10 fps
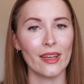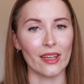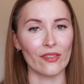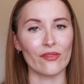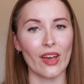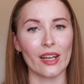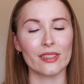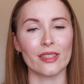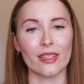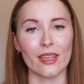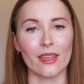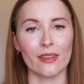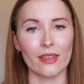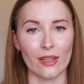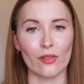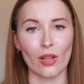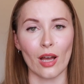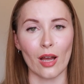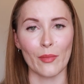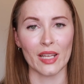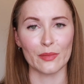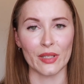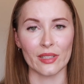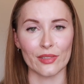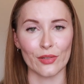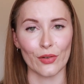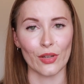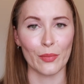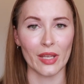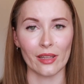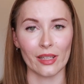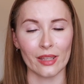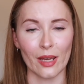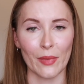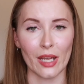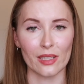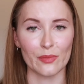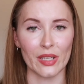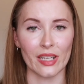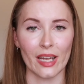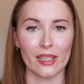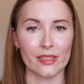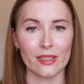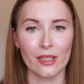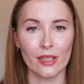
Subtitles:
In fact, the Kindle arm has been so appealing that my husband has